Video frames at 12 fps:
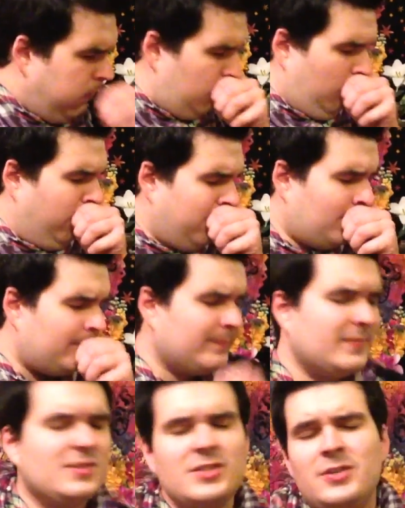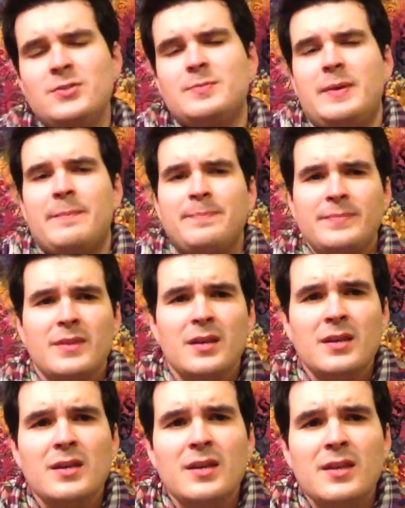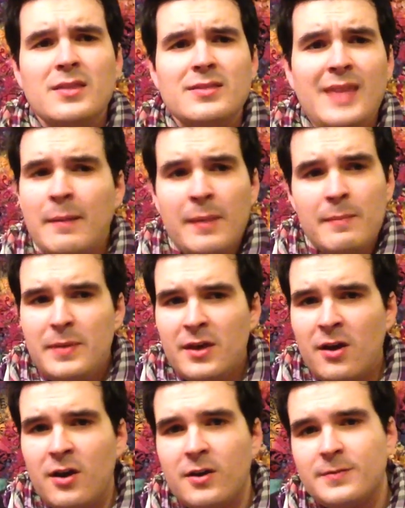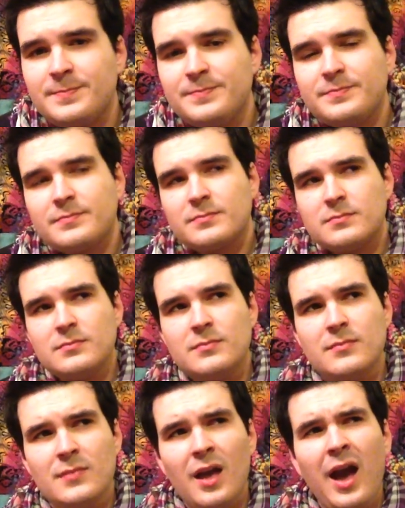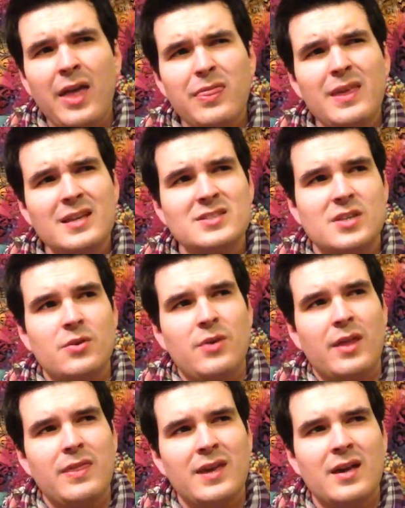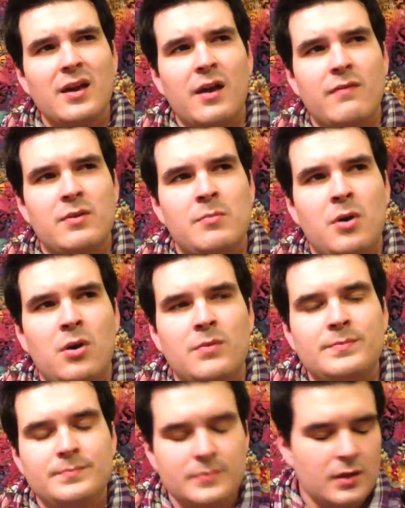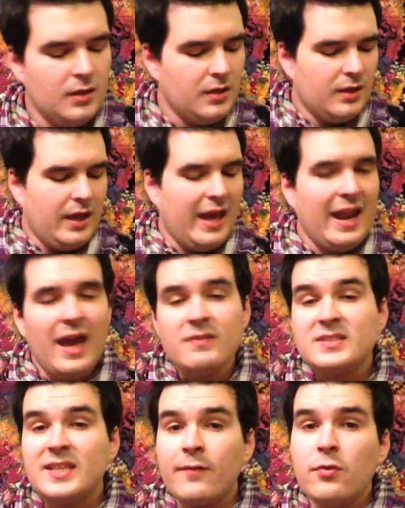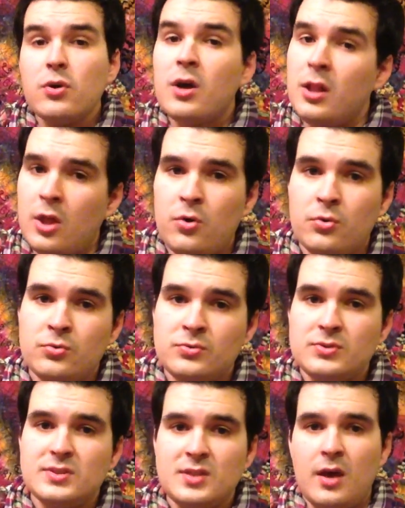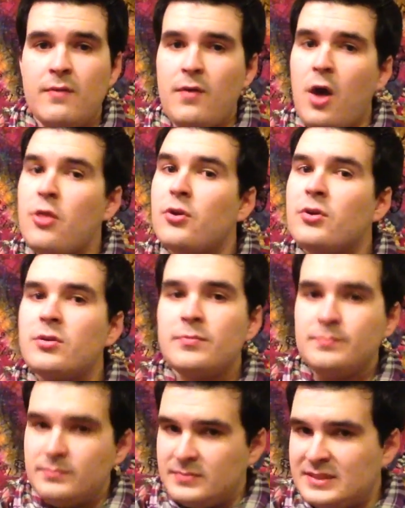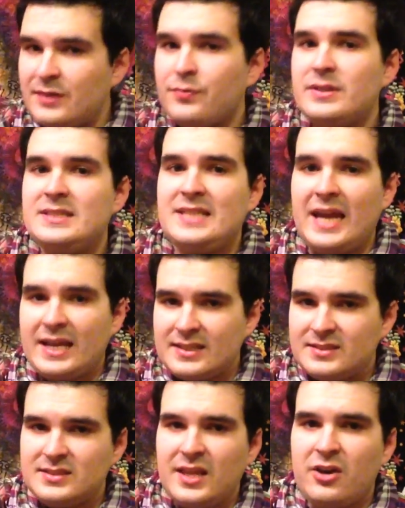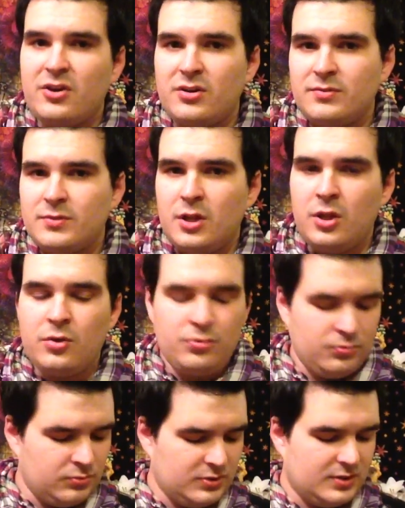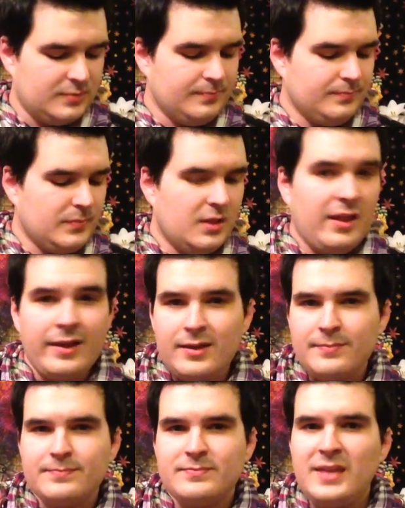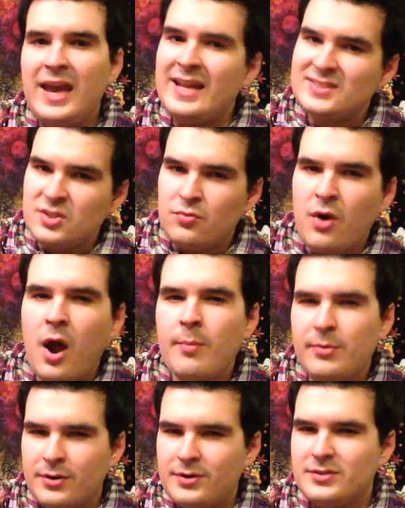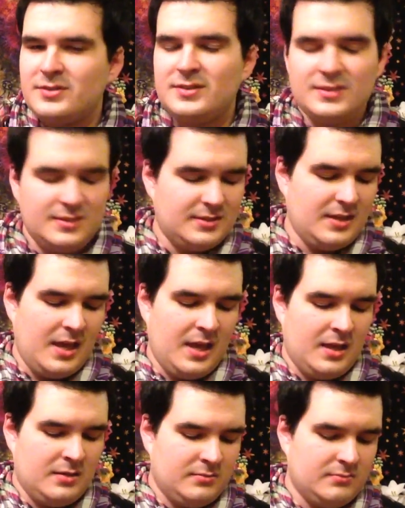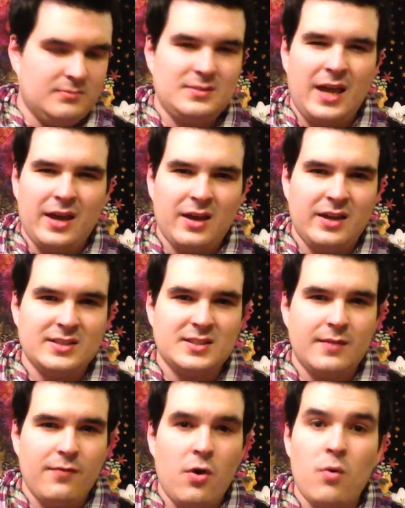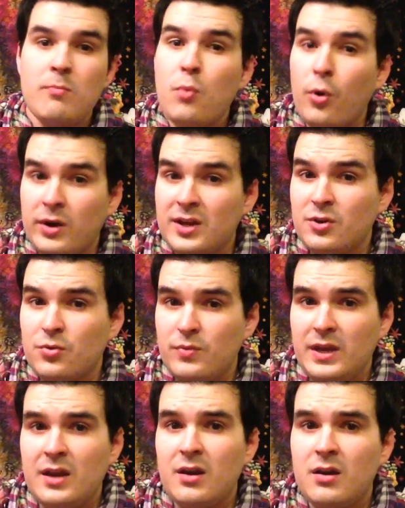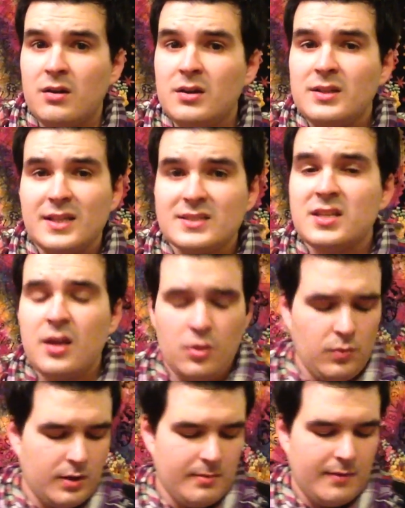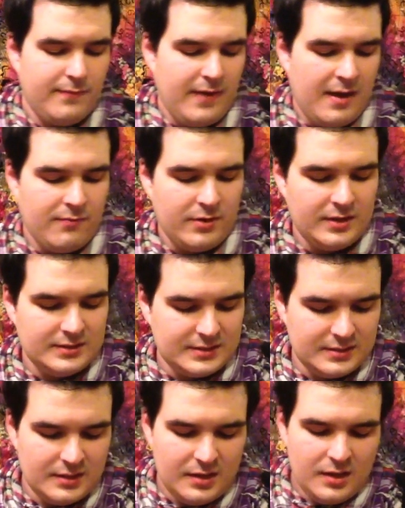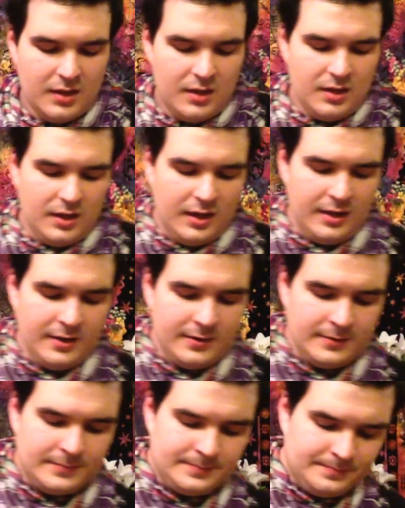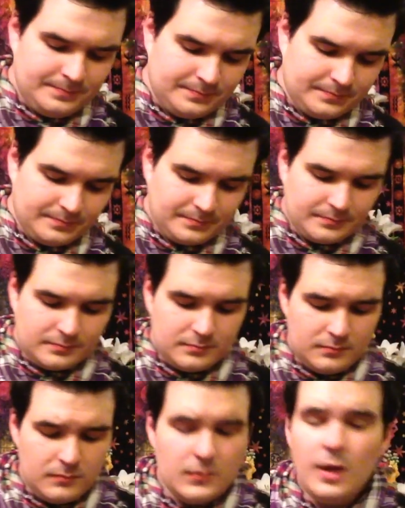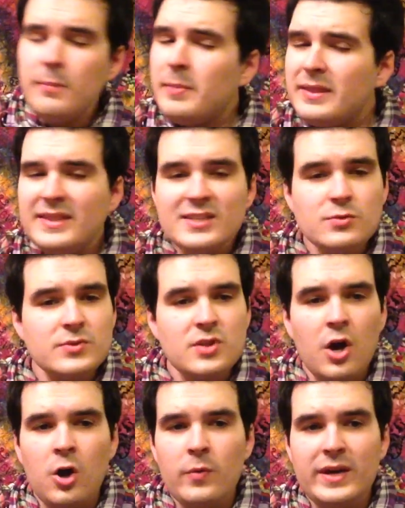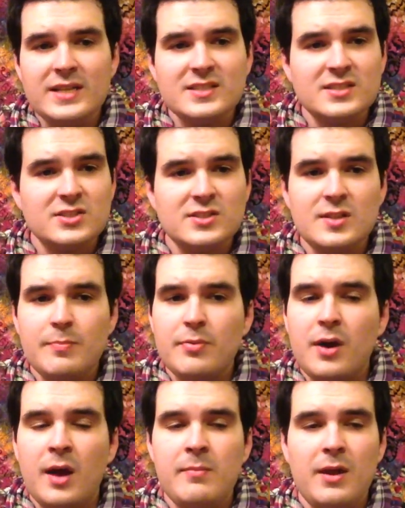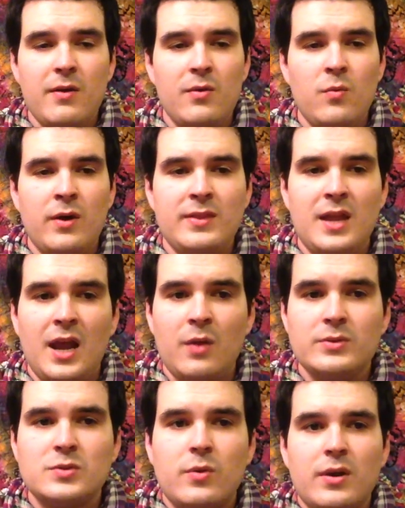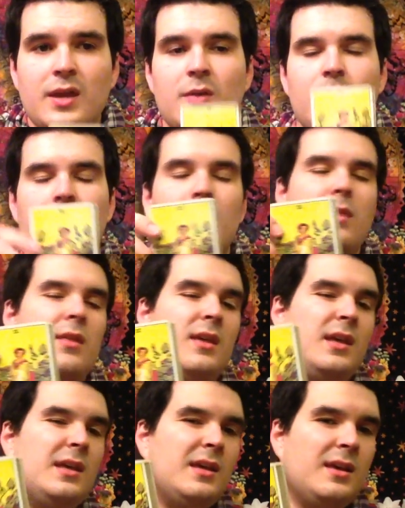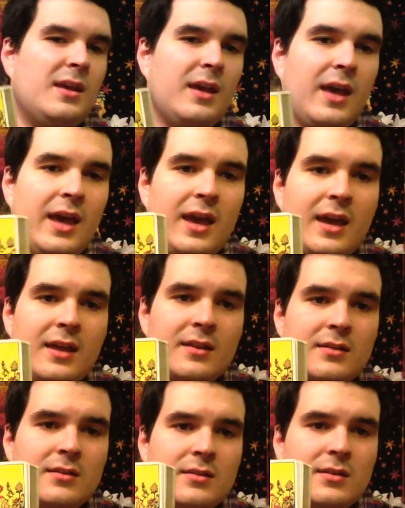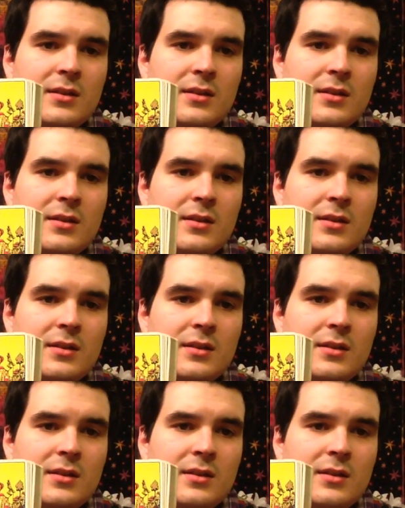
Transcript: excuse me, that might be all. I think so. I think I covered them all. And I have several clones of other different decks that are clones, like Hanson Roberts and that kind of stuff. Oh, Morgan Greer, that's another one of my favorites. But this was always the primary one that I was working with. And